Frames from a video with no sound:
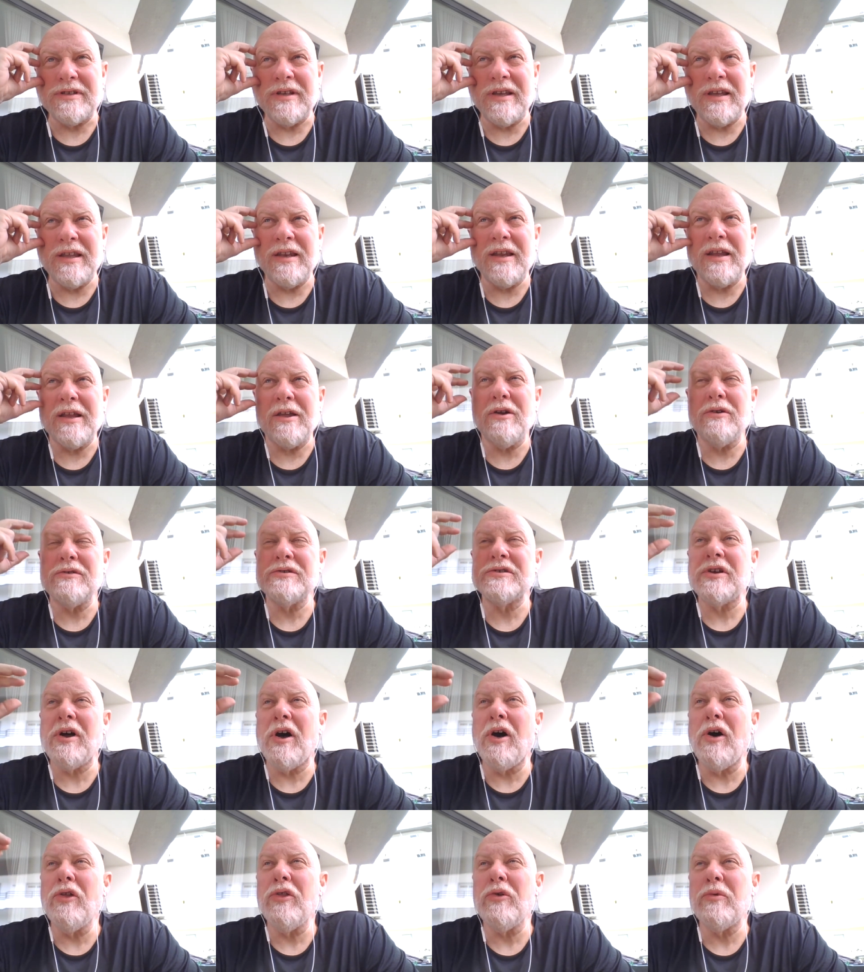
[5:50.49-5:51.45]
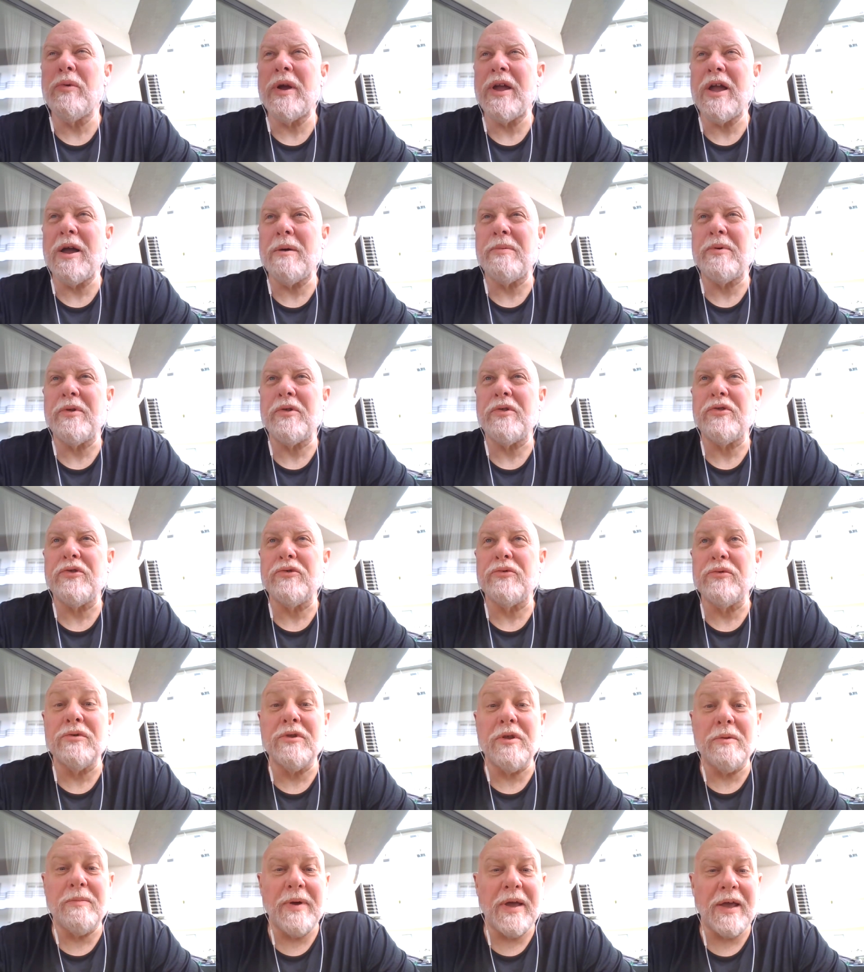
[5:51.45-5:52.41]
And it goes all the way up
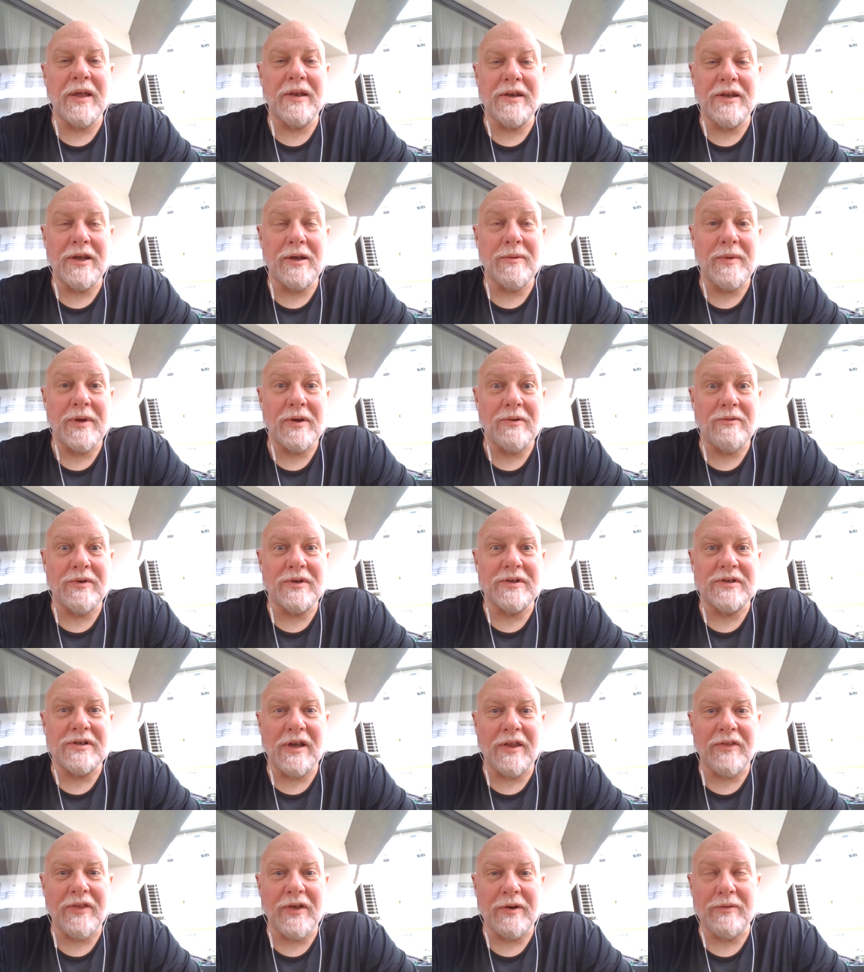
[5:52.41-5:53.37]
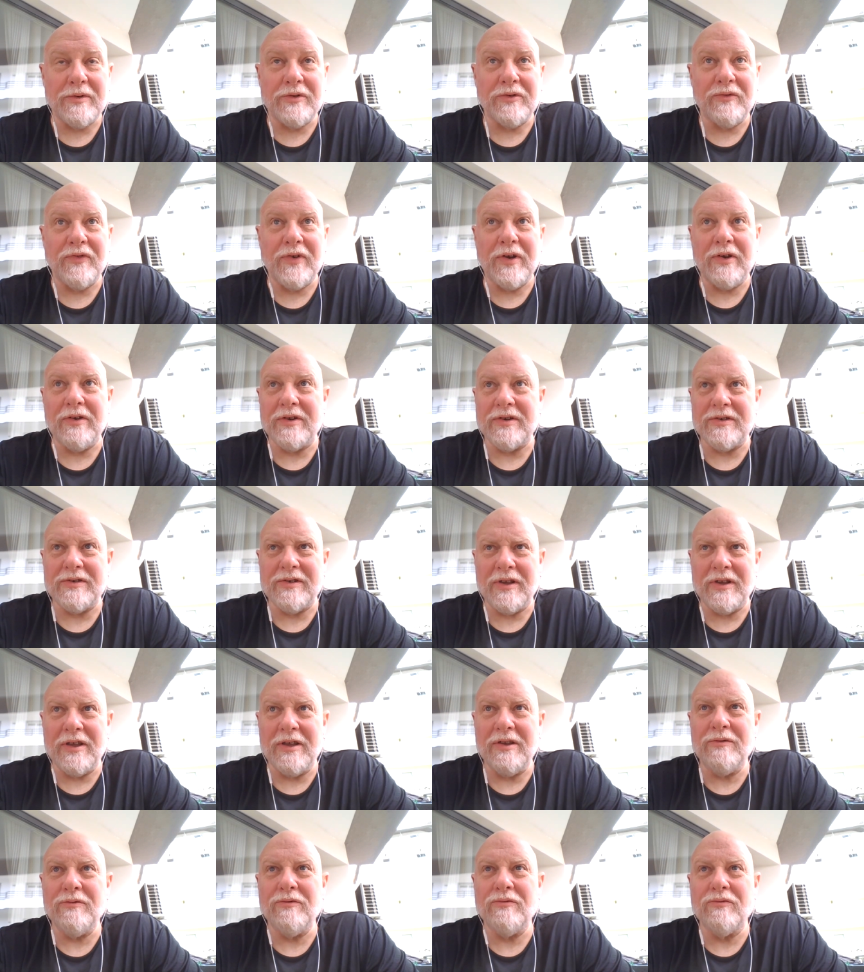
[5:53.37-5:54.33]
through the pandemic, which I thought was very
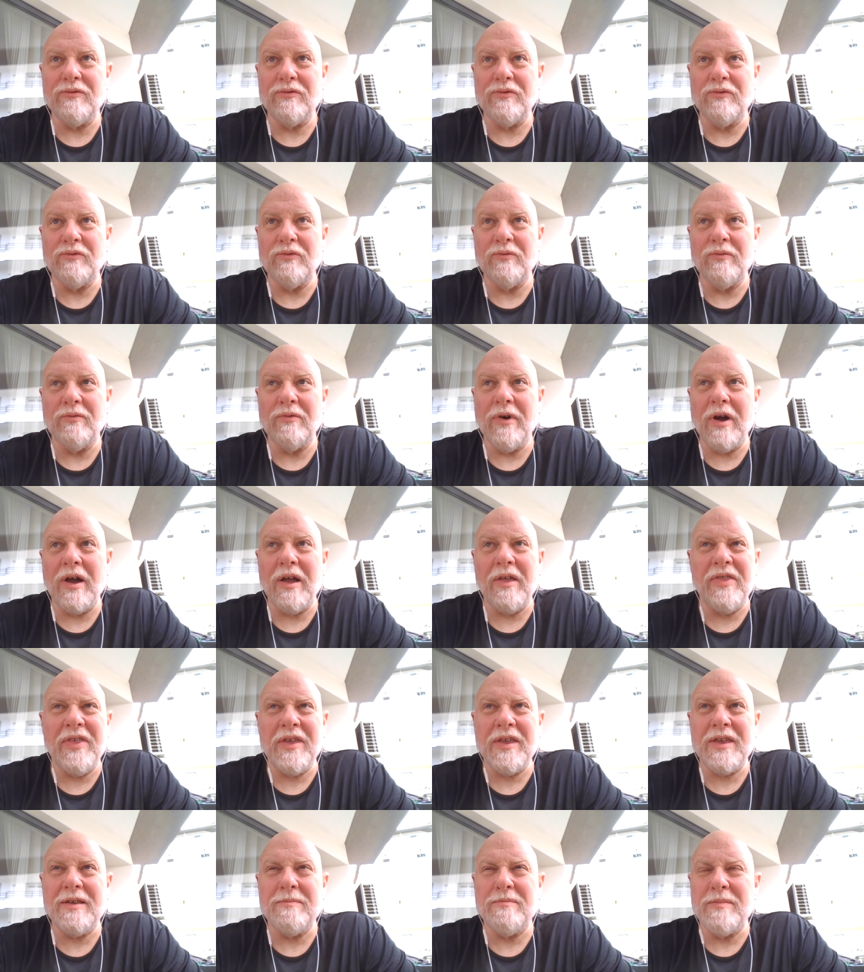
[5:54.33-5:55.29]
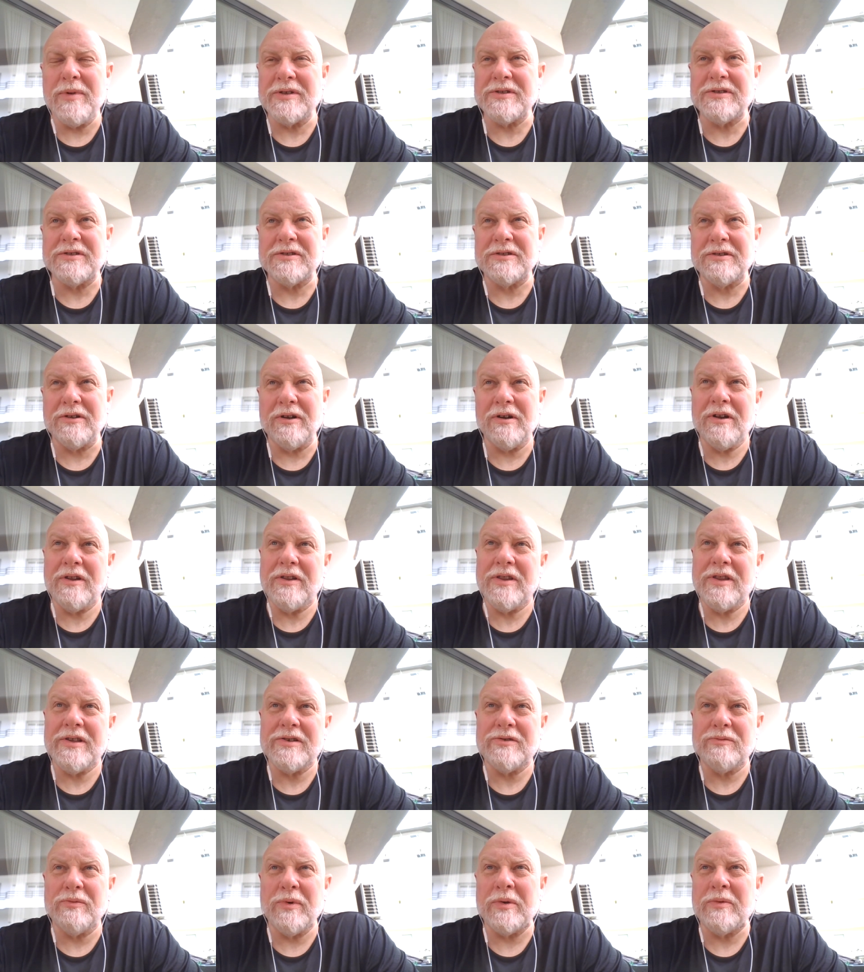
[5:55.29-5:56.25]
interesting. I think he must have started
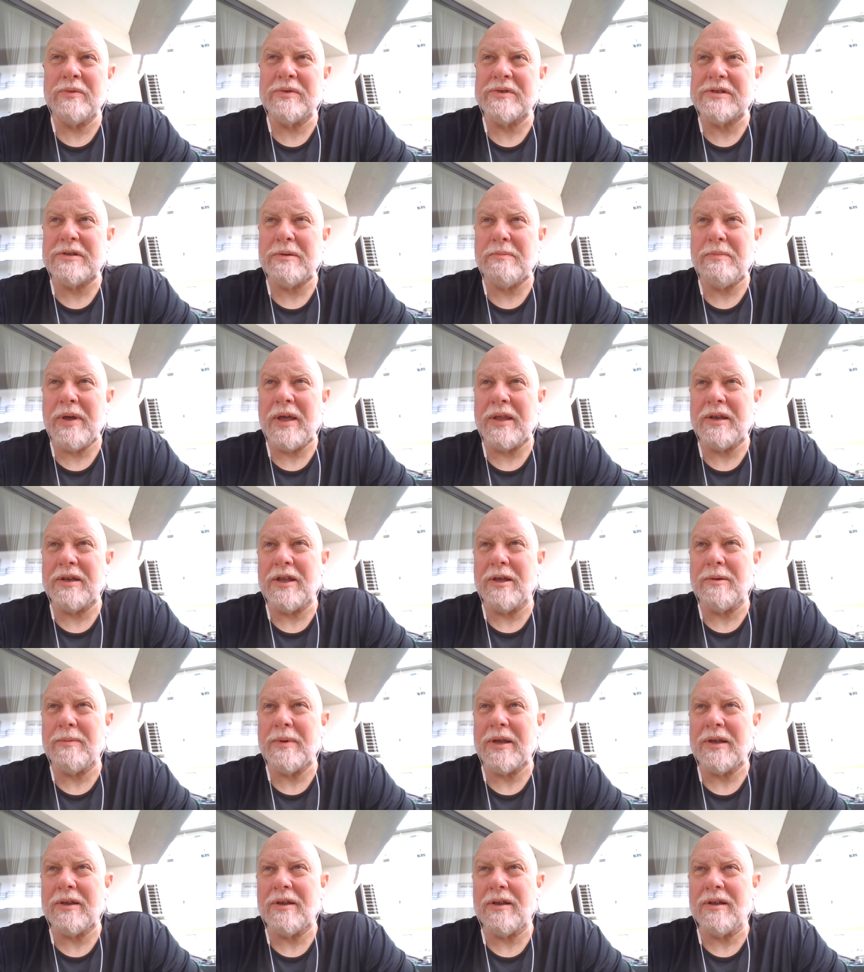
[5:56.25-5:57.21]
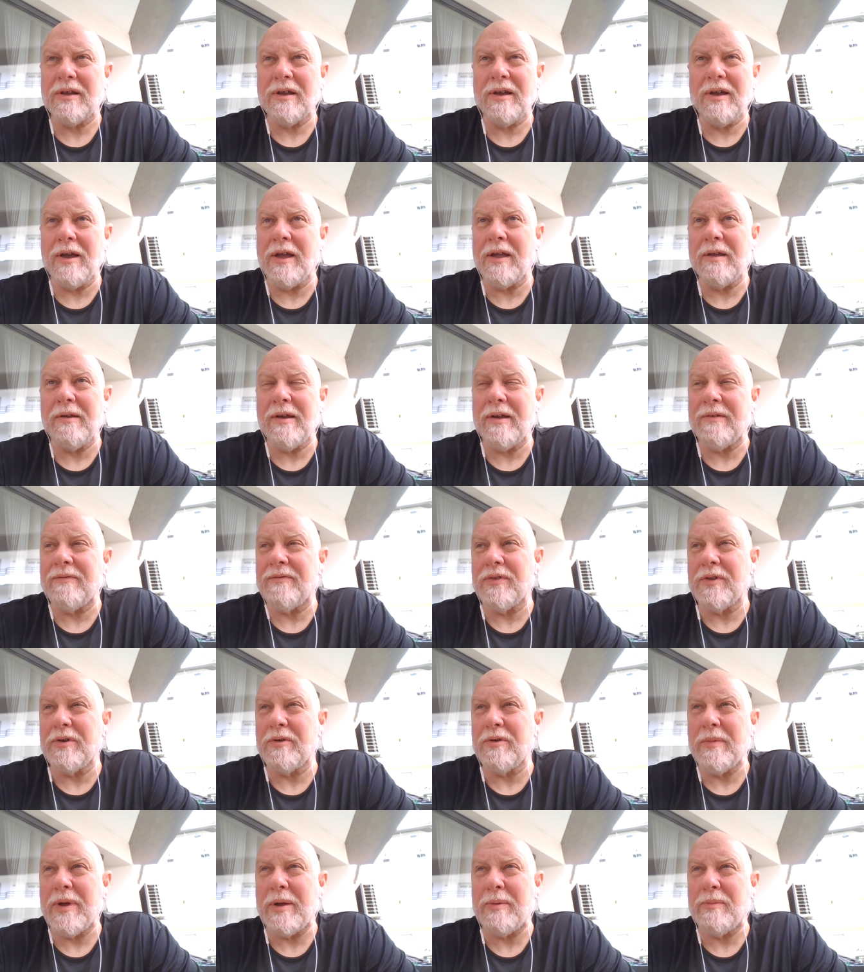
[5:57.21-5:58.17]
this. When was the pandemic? I have
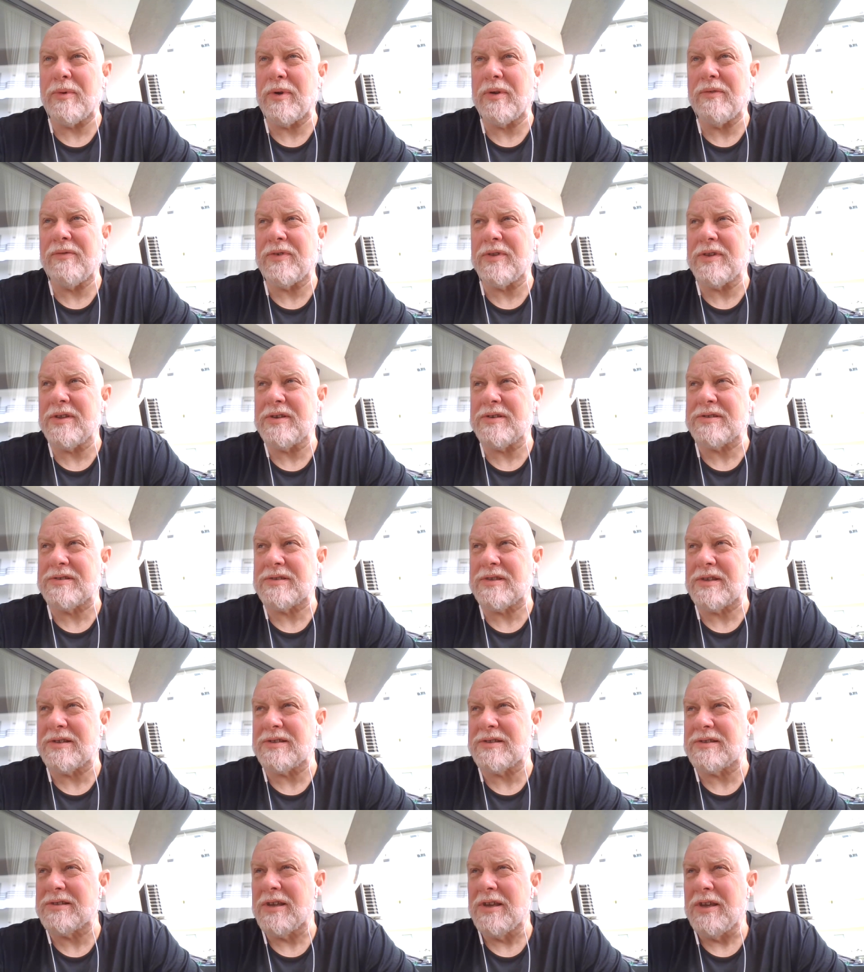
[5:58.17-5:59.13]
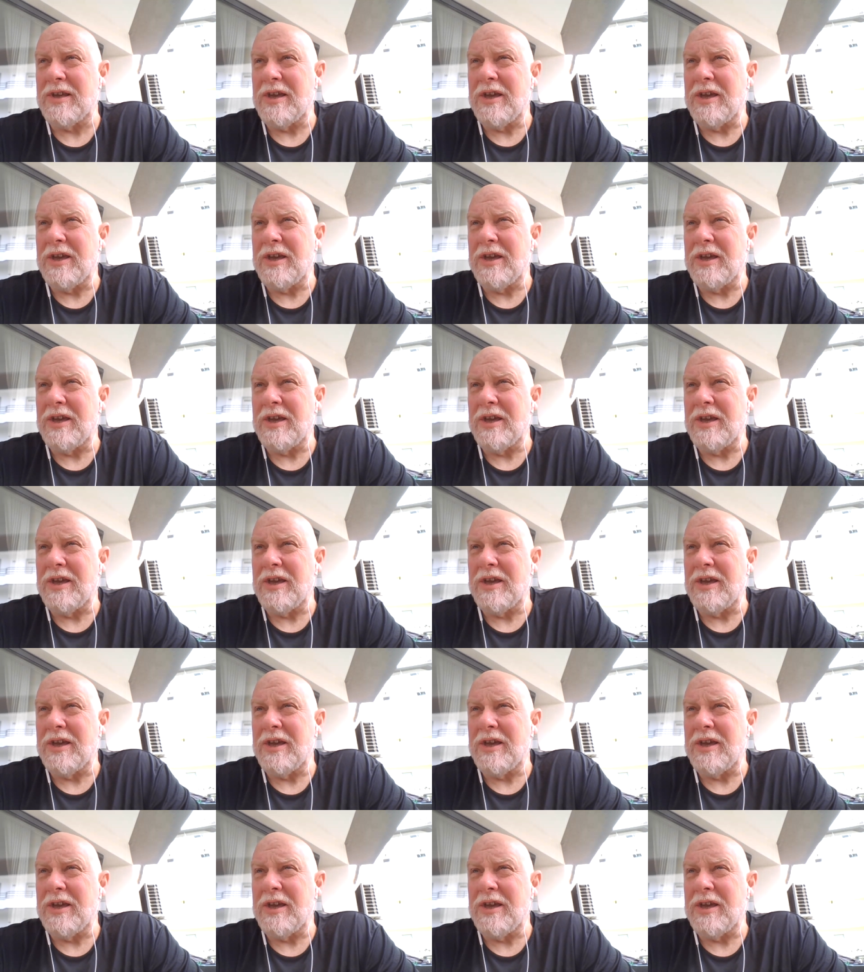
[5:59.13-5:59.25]
no memory for these things.